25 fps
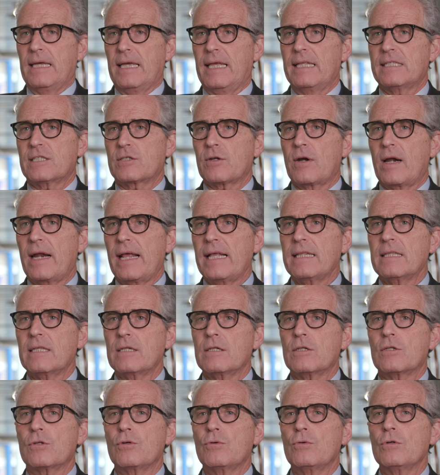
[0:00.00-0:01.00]
It's
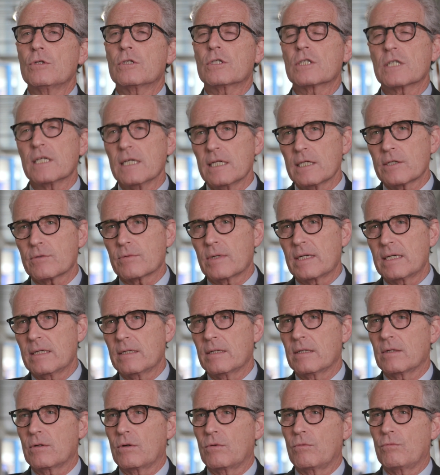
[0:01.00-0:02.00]
related to children
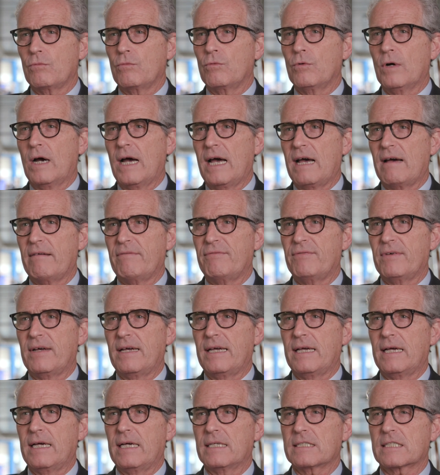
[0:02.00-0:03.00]
who have
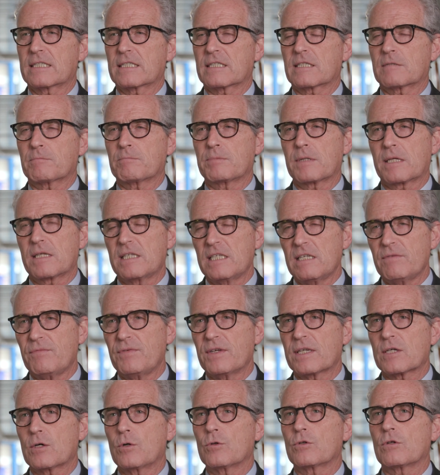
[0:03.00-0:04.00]

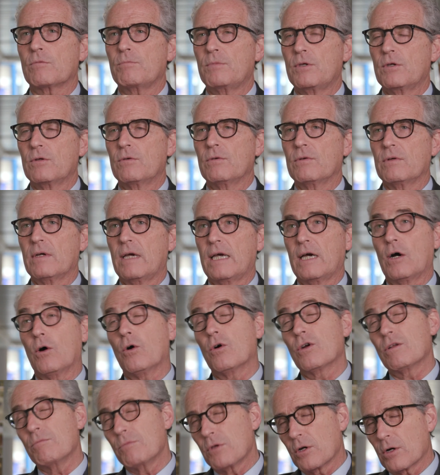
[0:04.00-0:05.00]
specific autoimmune
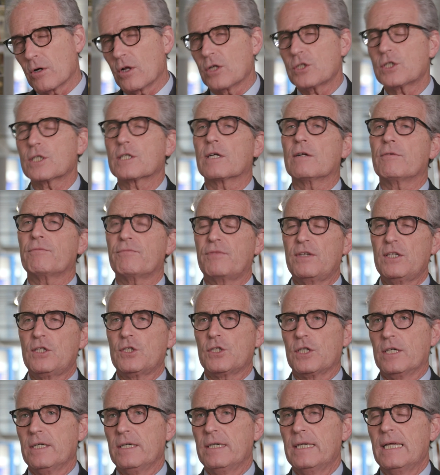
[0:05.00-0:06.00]
or immunological
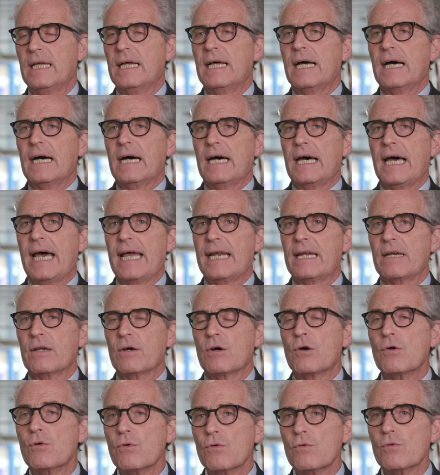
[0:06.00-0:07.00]
feature and
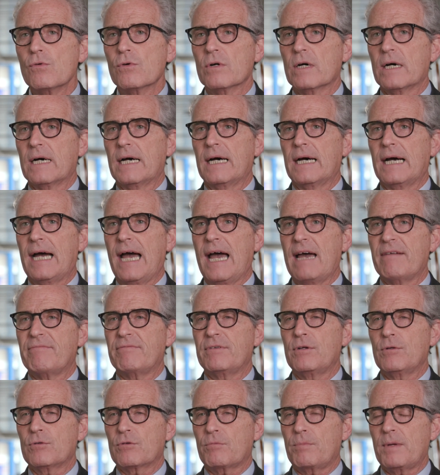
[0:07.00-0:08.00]
who uh, have
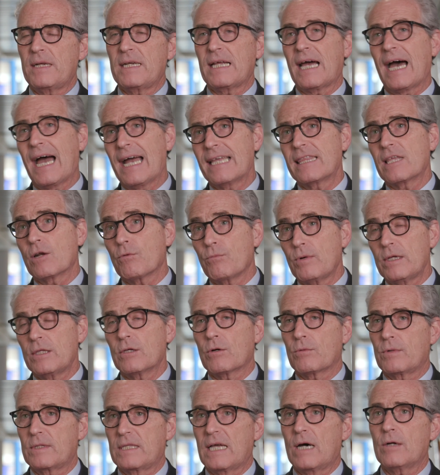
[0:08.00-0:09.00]
neutropenia either with
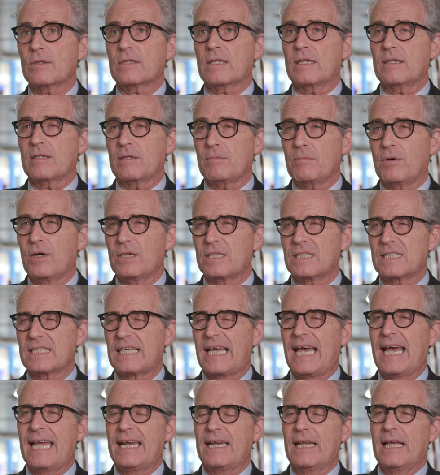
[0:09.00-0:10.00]
or without antibodies
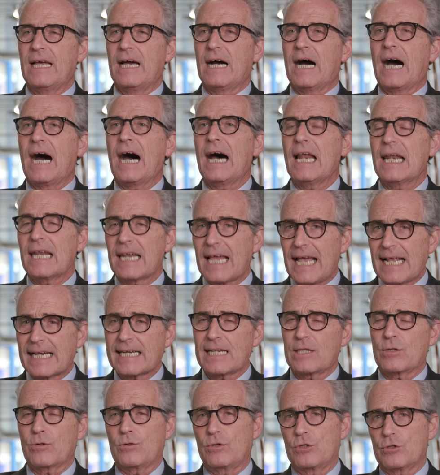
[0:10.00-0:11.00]
and are
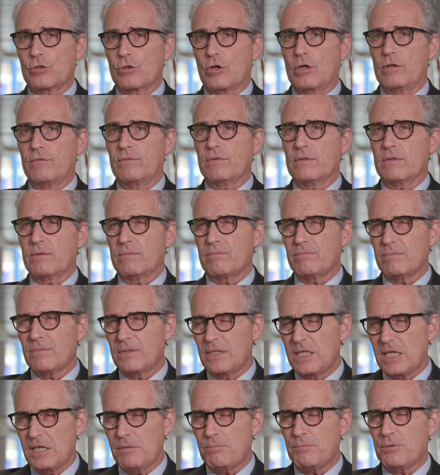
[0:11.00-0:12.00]
likely to deserve
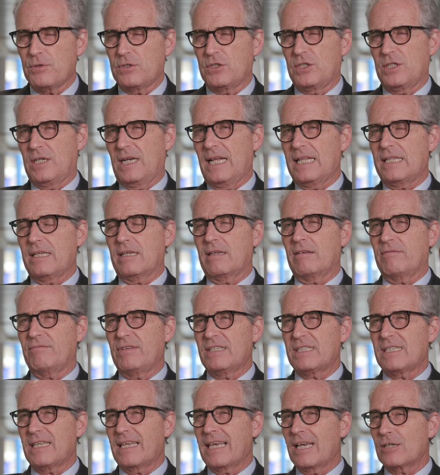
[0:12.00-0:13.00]
deeper genetic
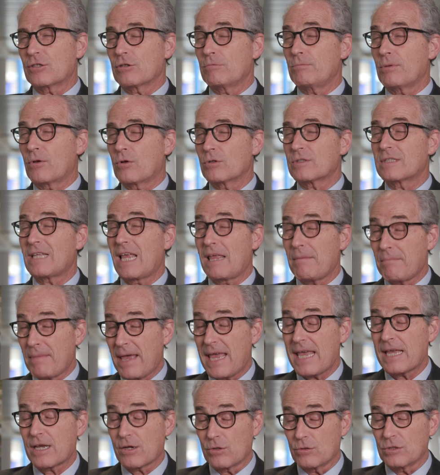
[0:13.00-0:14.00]
investigation because they
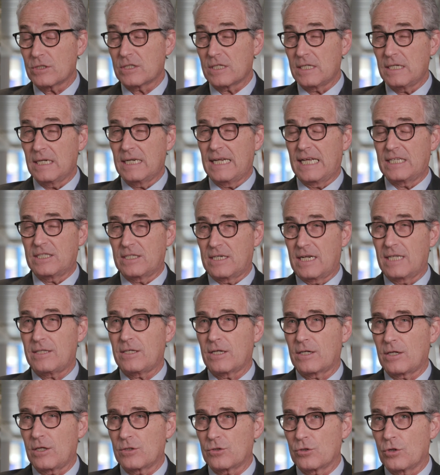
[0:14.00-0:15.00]
may conceal a
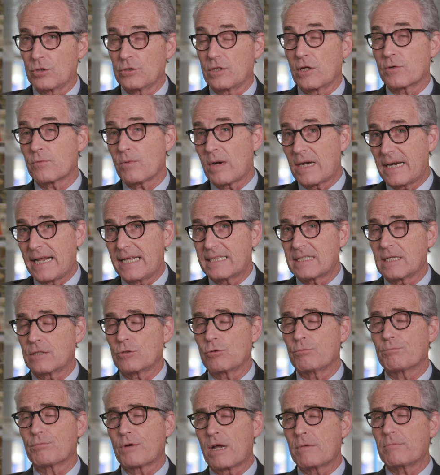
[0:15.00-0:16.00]
genetic disorder related
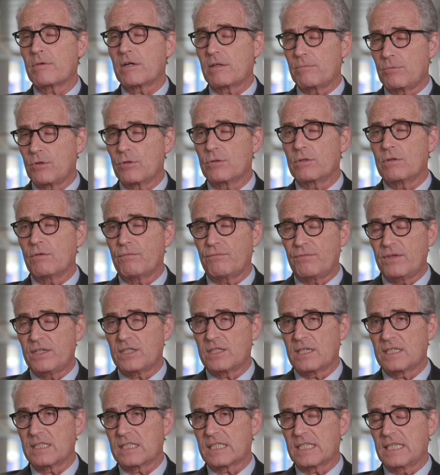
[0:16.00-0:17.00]
to primary immune
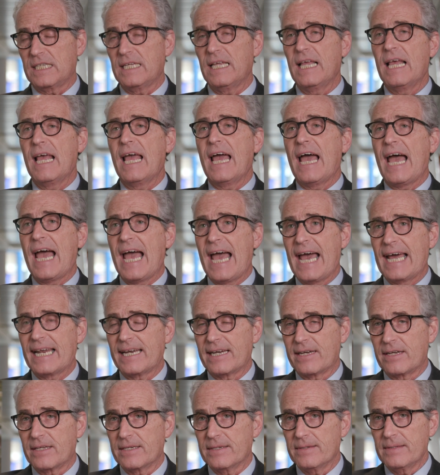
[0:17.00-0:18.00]
deficiency
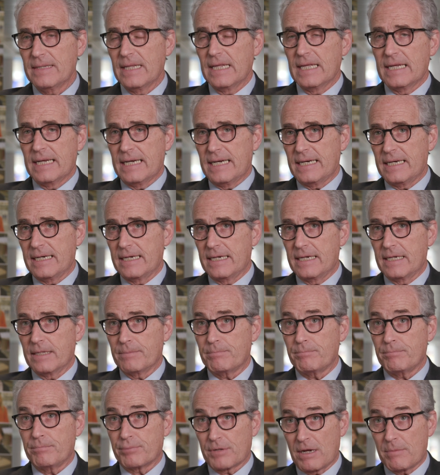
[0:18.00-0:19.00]
and uh, uh,
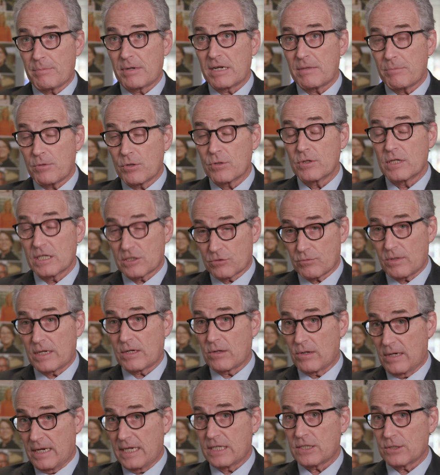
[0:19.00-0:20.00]
primary immune
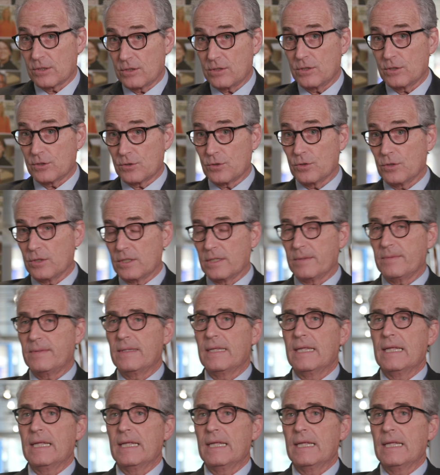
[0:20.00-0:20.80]
dysregulation disorder.